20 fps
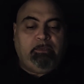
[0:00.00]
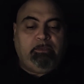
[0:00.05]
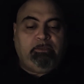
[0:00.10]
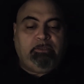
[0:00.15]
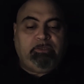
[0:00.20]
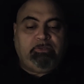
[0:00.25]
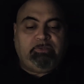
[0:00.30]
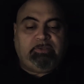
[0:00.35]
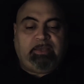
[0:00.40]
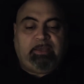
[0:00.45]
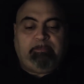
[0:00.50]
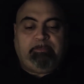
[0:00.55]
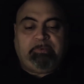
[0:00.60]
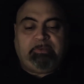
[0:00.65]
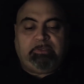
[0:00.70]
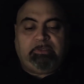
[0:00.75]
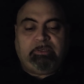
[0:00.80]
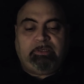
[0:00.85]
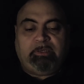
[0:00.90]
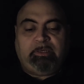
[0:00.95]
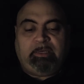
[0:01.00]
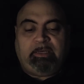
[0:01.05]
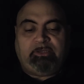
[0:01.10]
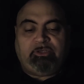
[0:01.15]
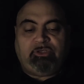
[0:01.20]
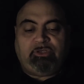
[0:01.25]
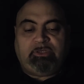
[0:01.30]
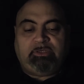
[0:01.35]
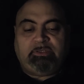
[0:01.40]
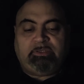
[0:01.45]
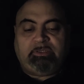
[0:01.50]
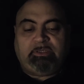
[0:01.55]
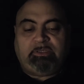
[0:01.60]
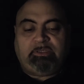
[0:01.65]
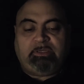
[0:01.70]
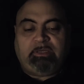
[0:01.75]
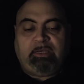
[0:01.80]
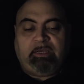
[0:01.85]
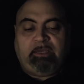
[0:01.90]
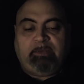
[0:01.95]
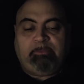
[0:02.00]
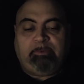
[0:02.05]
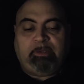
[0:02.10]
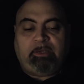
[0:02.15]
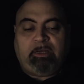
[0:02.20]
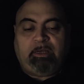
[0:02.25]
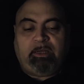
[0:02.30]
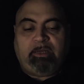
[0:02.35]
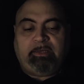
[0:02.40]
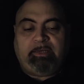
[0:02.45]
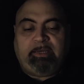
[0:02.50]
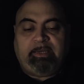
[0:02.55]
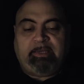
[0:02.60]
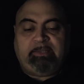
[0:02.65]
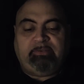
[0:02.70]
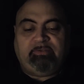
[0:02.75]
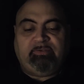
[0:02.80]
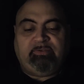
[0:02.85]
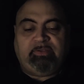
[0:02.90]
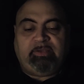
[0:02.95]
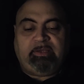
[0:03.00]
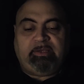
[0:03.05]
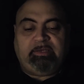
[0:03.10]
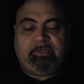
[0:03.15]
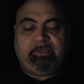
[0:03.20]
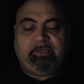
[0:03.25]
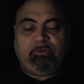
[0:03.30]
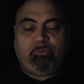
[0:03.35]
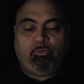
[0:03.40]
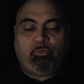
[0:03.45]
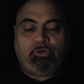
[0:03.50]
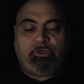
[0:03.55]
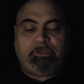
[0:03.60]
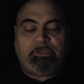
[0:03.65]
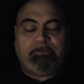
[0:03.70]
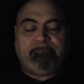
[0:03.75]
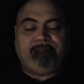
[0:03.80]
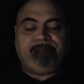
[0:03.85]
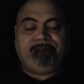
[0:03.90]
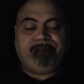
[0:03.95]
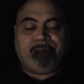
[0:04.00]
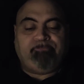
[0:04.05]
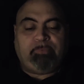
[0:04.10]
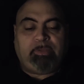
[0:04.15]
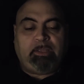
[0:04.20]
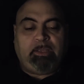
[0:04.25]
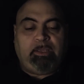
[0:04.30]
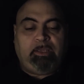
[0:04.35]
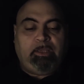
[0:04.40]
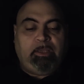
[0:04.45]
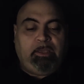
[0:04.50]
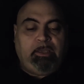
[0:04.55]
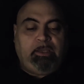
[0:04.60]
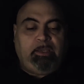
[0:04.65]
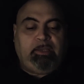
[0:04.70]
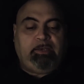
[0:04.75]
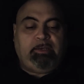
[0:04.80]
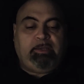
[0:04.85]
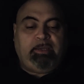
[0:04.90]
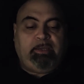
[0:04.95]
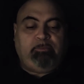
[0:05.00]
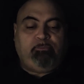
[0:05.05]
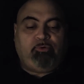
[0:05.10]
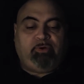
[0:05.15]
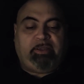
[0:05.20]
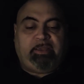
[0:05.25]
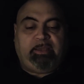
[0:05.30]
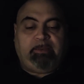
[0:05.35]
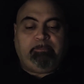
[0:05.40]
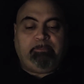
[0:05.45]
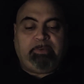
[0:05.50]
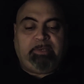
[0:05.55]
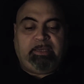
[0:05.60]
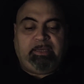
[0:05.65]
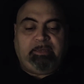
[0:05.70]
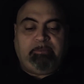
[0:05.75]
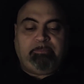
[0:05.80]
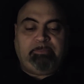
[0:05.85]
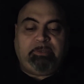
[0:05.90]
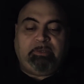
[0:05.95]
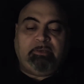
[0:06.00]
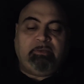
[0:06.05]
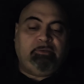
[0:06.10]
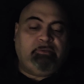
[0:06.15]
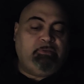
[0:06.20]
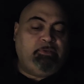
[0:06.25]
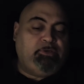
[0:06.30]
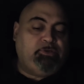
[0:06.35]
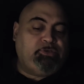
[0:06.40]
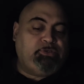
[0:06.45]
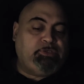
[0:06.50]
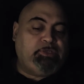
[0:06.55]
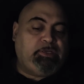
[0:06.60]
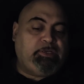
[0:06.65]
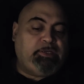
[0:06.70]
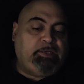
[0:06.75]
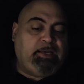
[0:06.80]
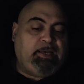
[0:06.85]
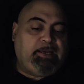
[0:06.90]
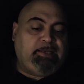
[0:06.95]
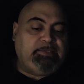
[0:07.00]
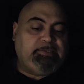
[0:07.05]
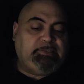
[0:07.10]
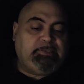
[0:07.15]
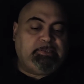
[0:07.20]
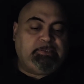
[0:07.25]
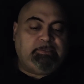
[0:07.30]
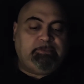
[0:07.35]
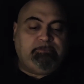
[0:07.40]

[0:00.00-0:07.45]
This happened at just the time God had said it would, and Abraham named their son Isaac.